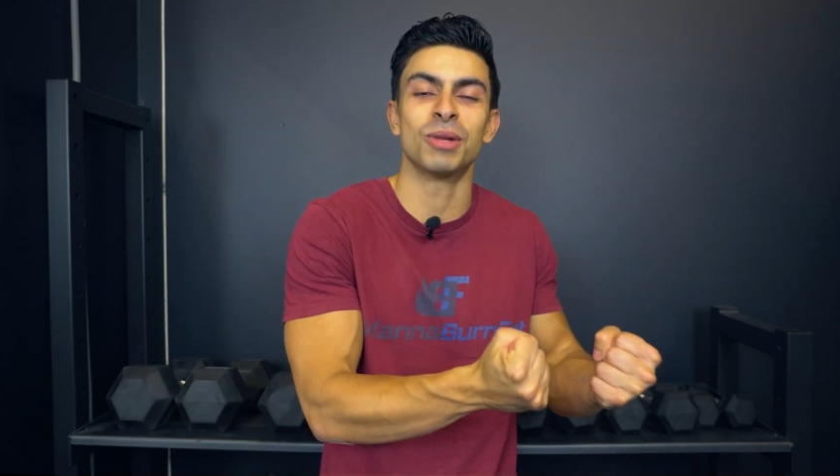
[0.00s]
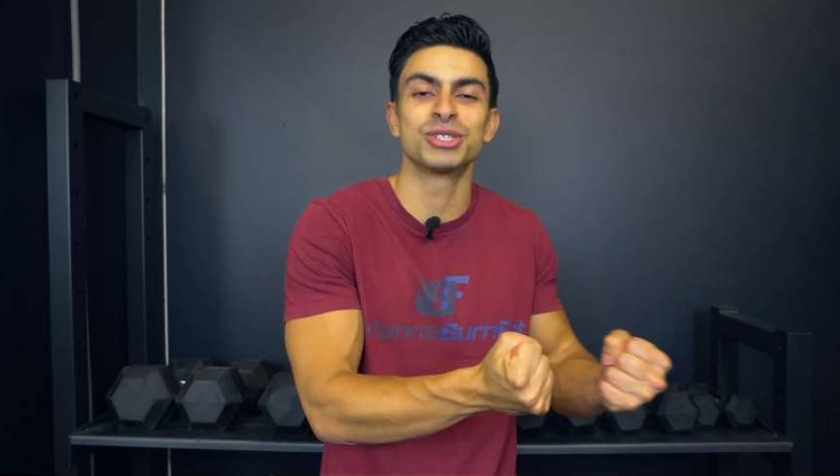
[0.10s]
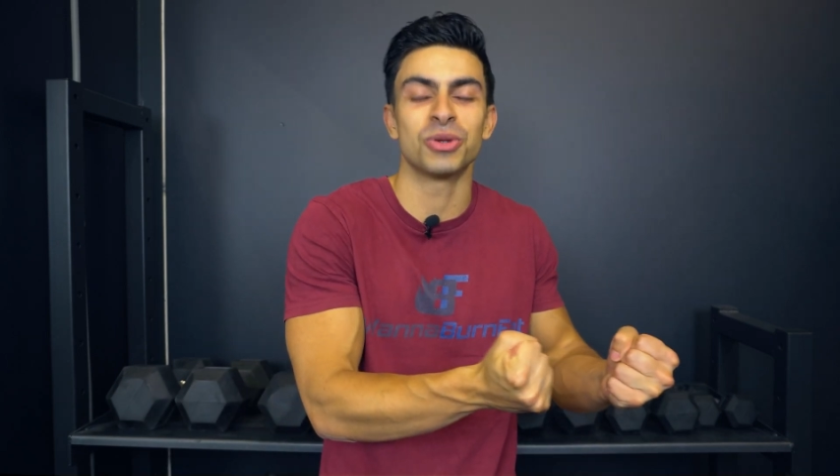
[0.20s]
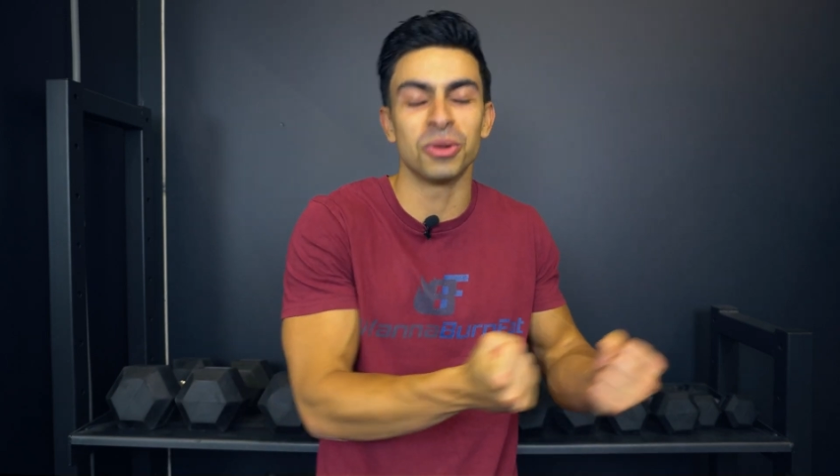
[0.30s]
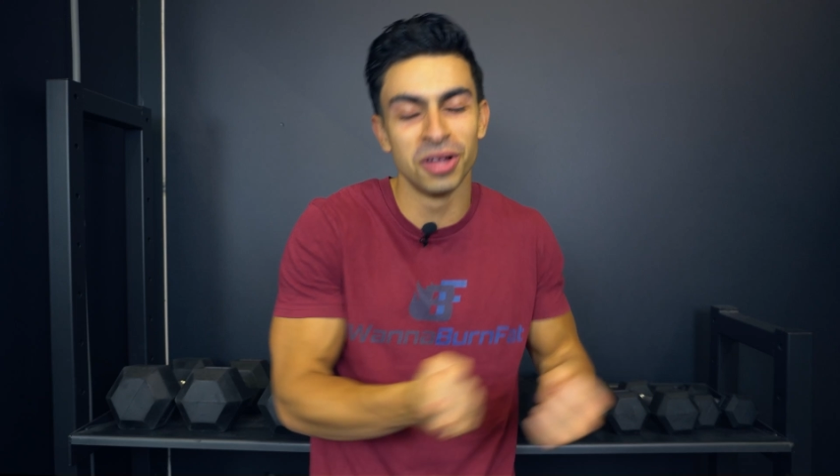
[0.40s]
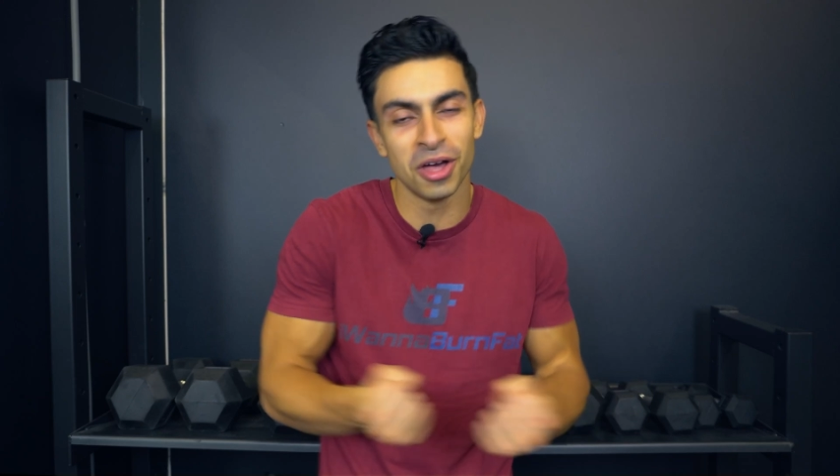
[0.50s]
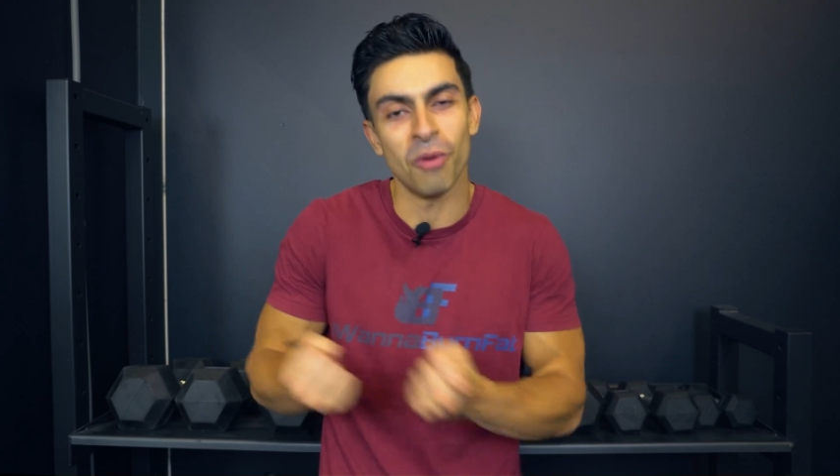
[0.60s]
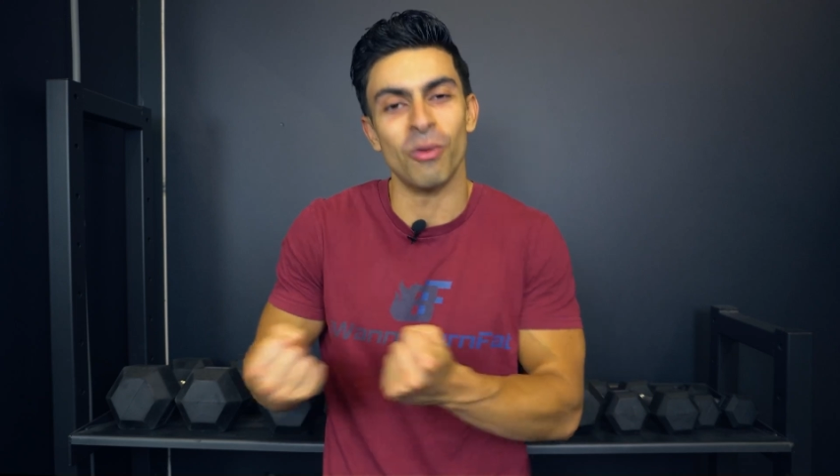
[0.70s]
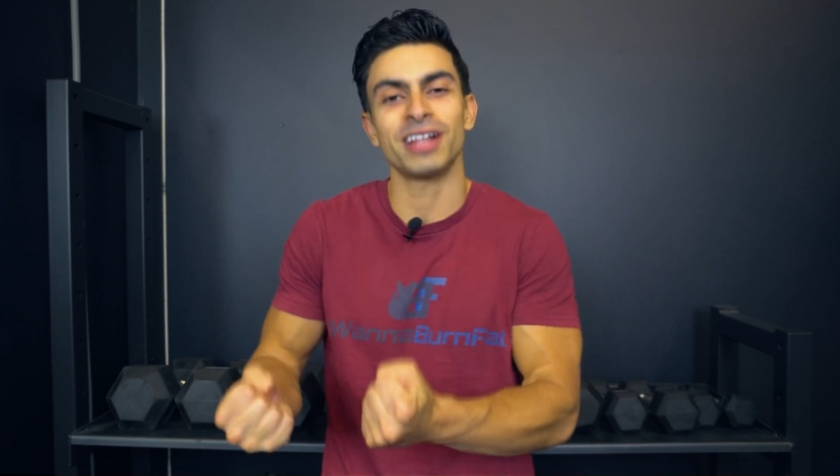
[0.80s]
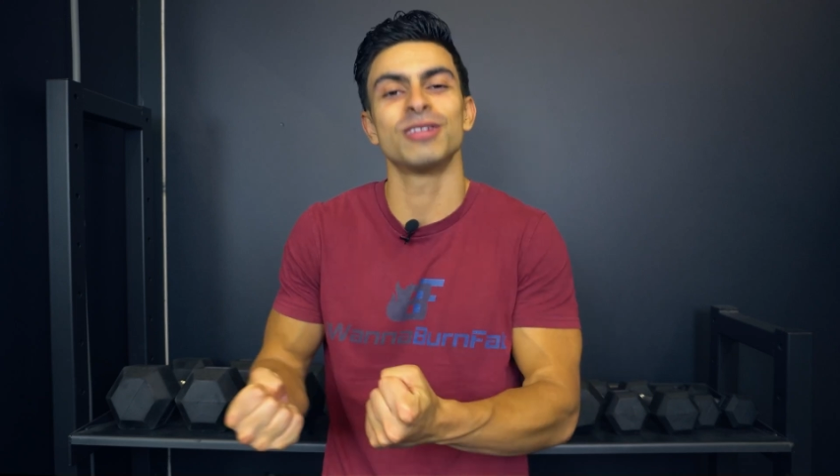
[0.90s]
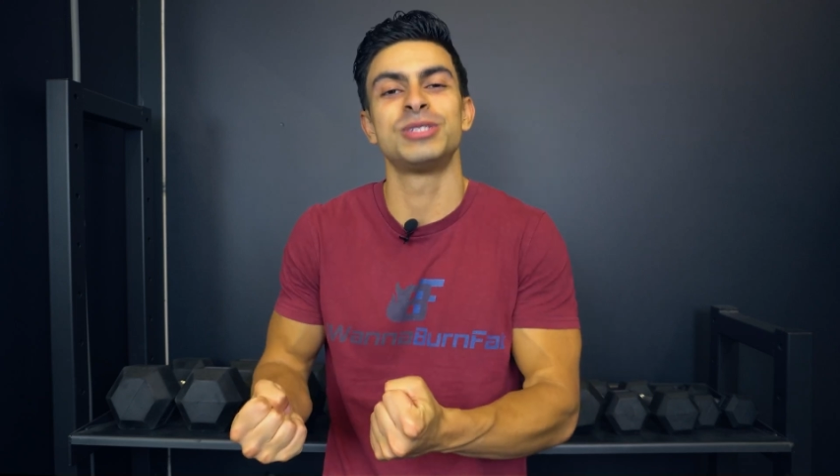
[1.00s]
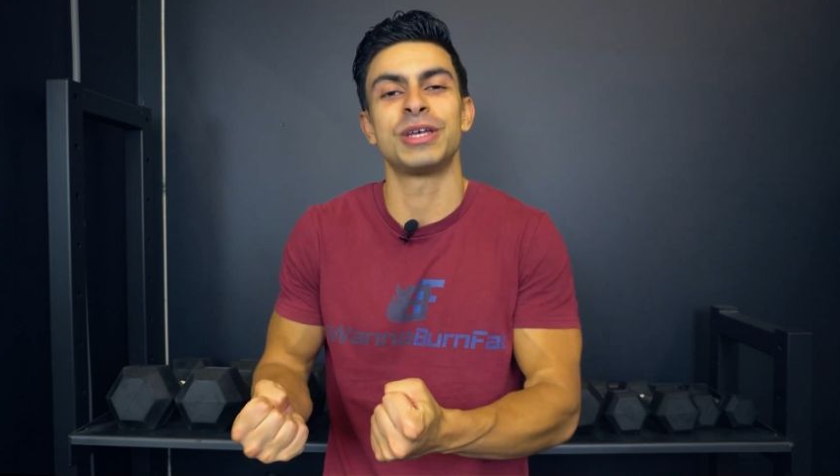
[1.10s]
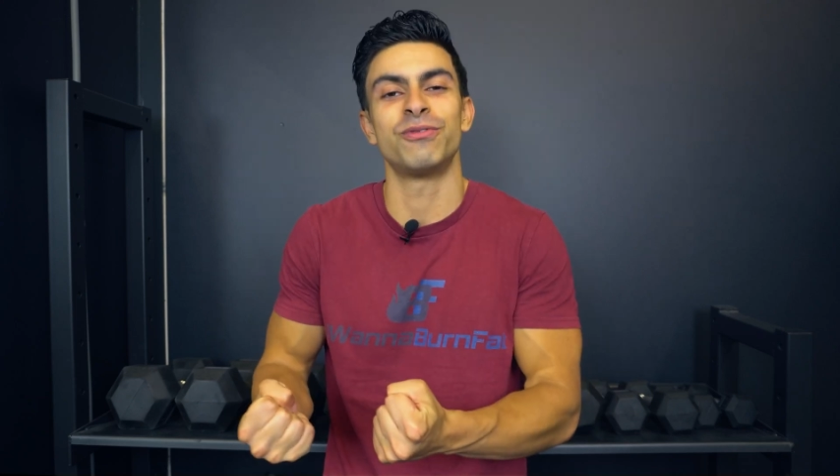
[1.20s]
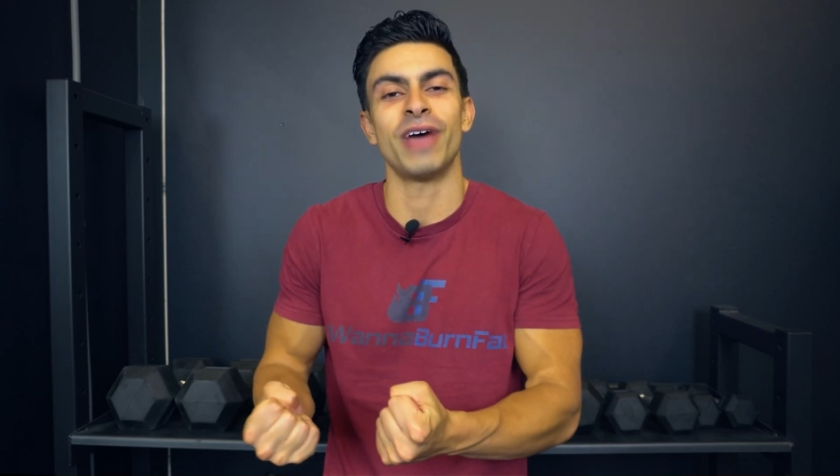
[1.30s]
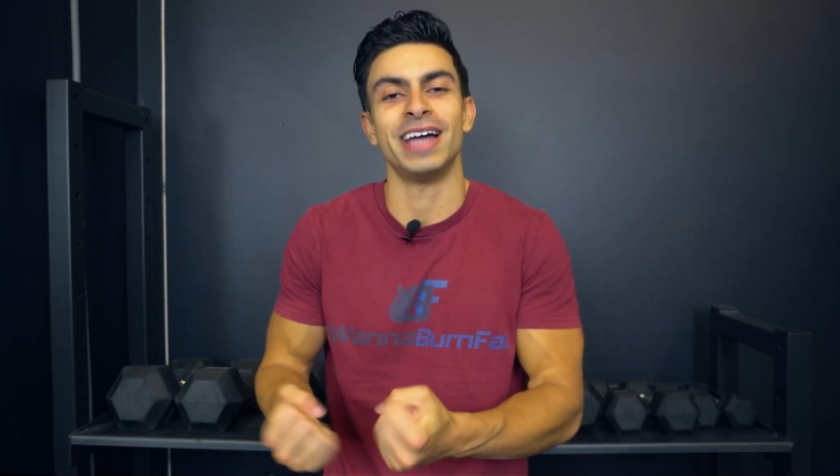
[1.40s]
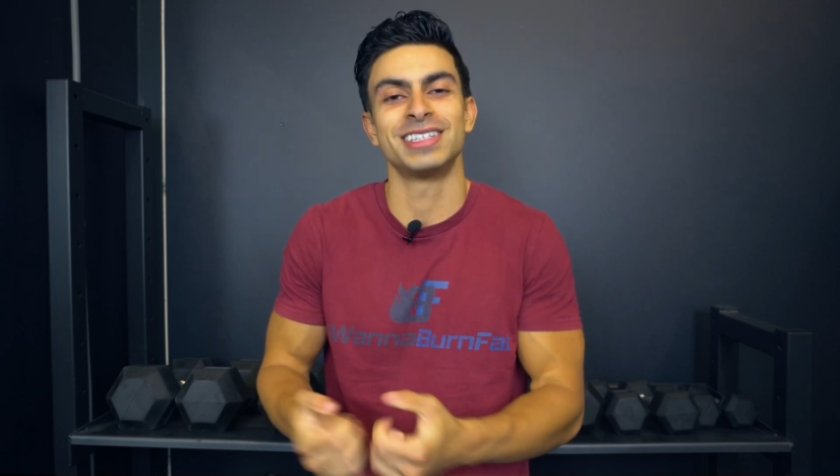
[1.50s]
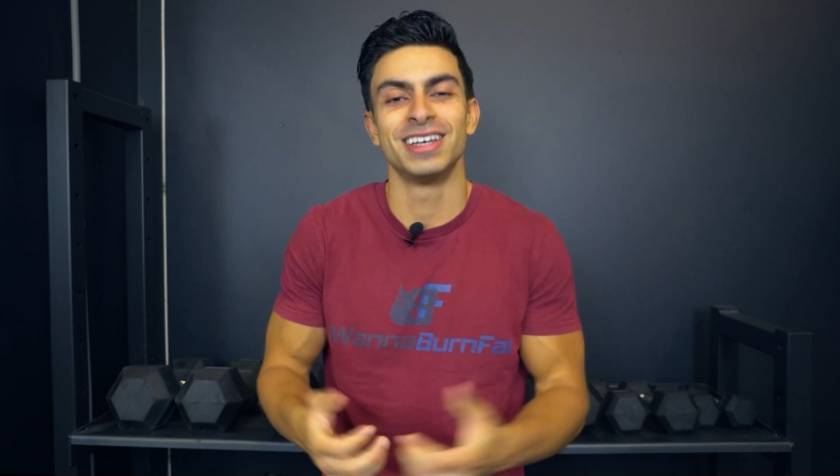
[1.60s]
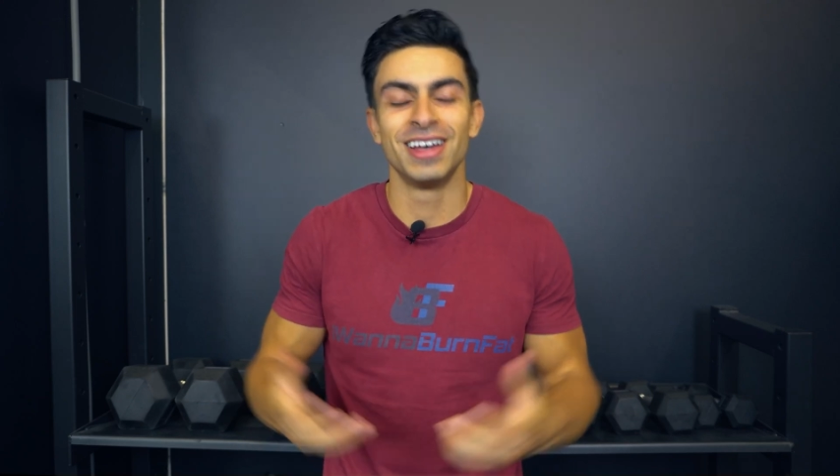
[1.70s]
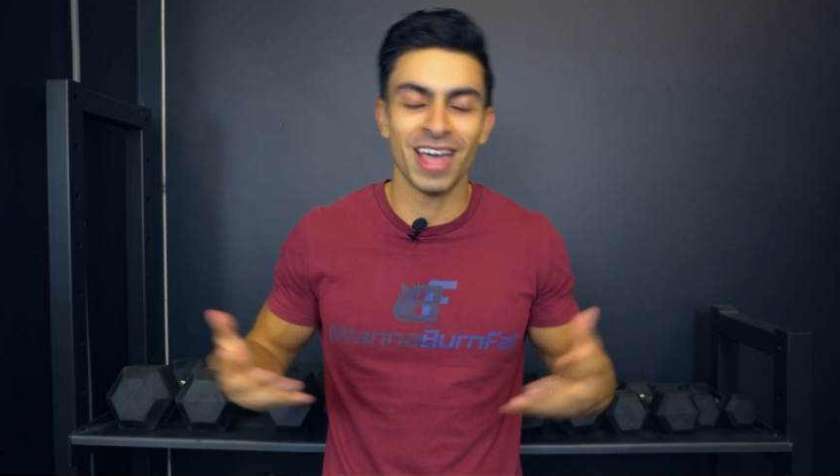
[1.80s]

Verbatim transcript: muscle while losing fat.